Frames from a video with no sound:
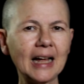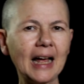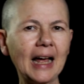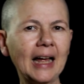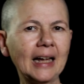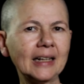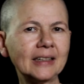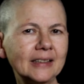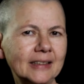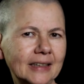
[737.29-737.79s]

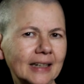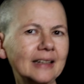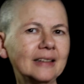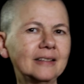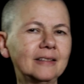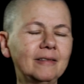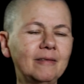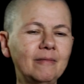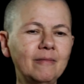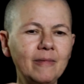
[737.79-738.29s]
and
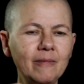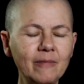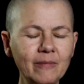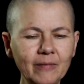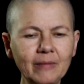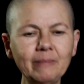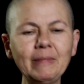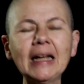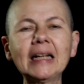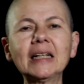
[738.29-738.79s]

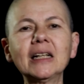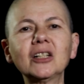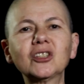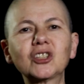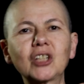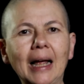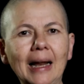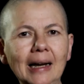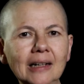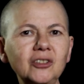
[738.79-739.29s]
making
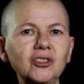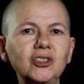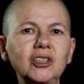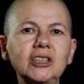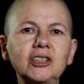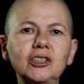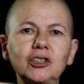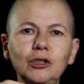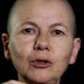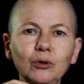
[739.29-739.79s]

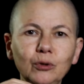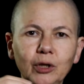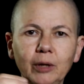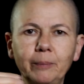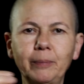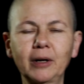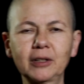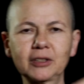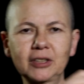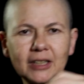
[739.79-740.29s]
challenges to the
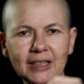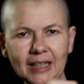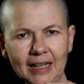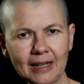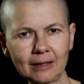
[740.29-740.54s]
person